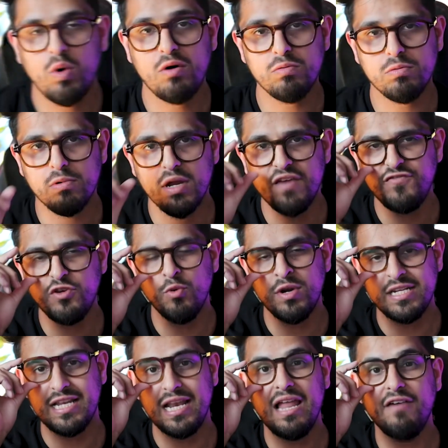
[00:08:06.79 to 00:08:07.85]
Well, if you
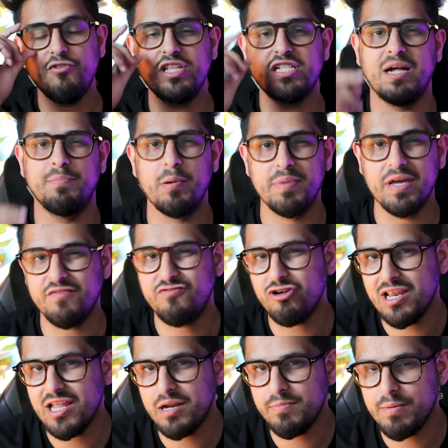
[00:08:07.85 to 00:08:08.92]
wanted to level this up a bit, if
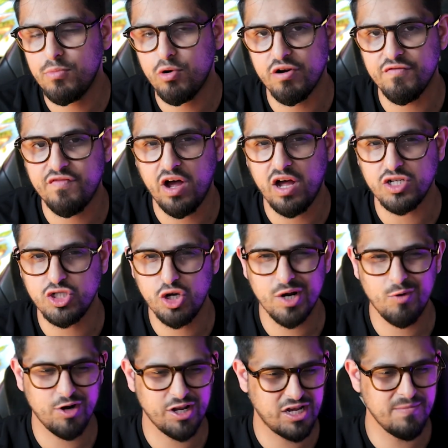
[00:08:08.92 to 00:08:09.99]
you're a little bit more advanced, you're going
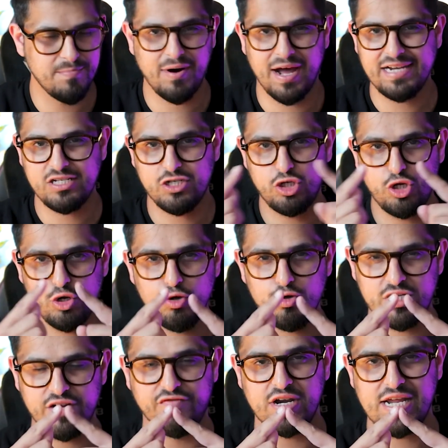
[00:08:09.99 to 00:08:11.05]
to want to combine two
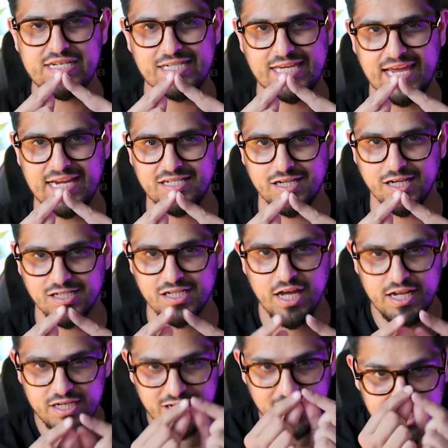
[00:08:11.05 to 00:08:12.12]
different indicators
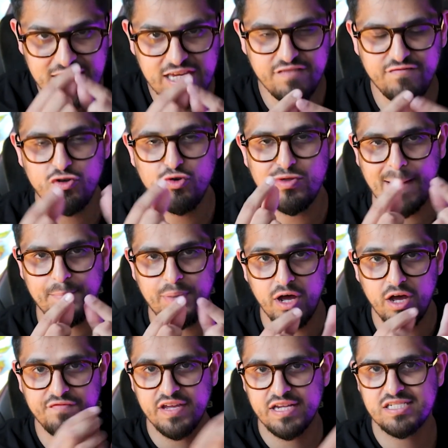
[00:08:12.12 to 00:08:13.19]
to give you that
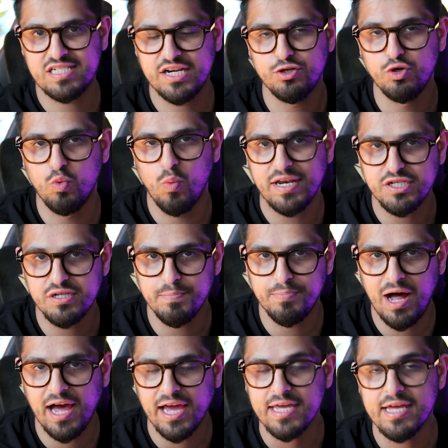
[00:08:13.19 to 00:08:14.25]
perfect signal when to
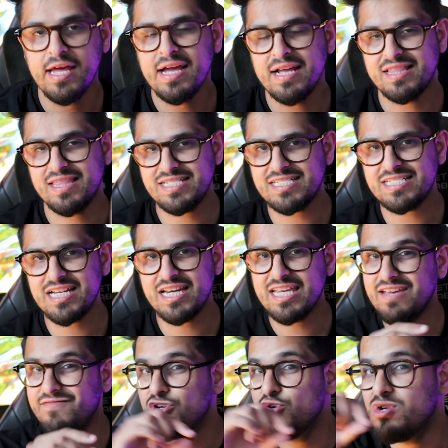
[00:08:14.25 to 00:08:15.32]
buy. This is going to
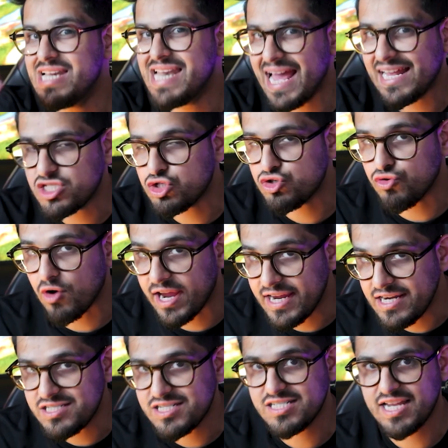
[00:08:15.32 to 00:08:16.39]
give you less
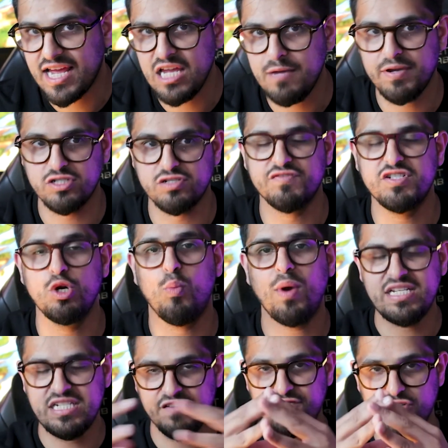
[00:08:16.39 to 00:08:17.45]
trades to take because obviously you're
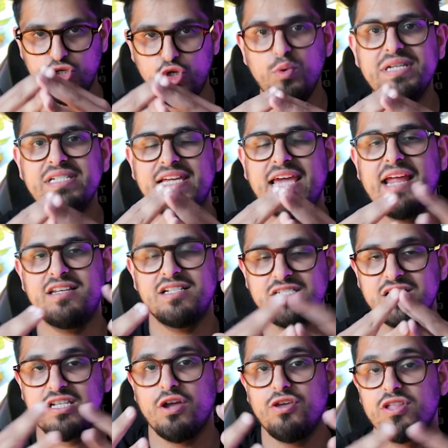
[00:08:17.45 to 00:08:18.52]
waiting for two indicators
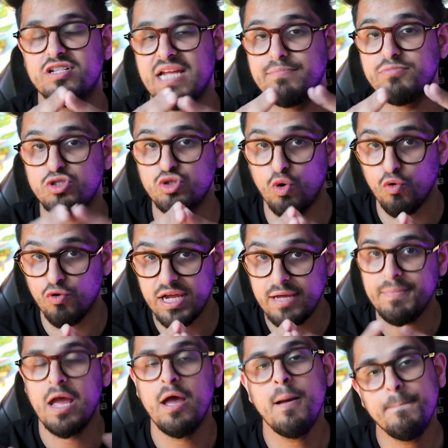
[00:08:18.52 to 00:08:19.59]
to tell you the same story,
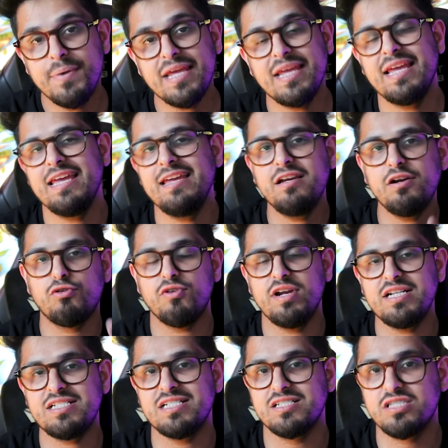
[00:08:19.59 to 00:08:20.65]
but it
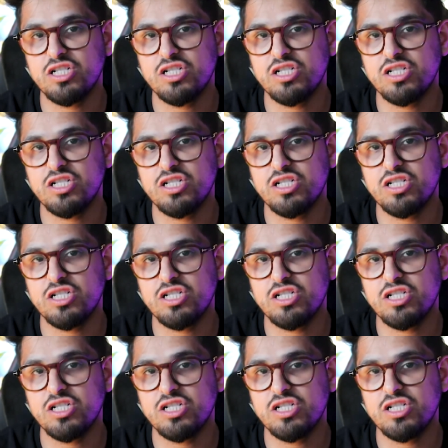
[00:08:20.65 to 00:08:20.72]
increases